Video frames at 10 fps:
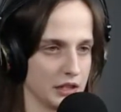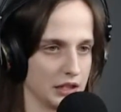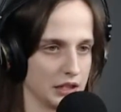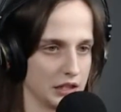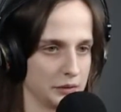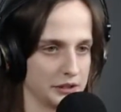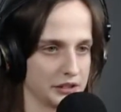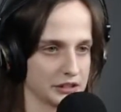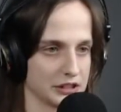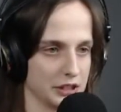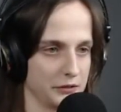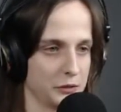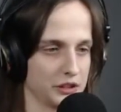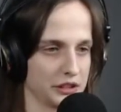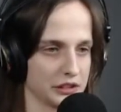because if you
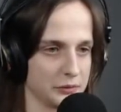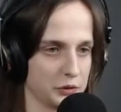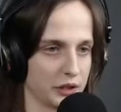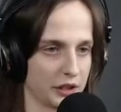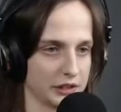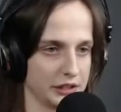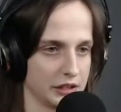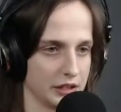would kill him too early,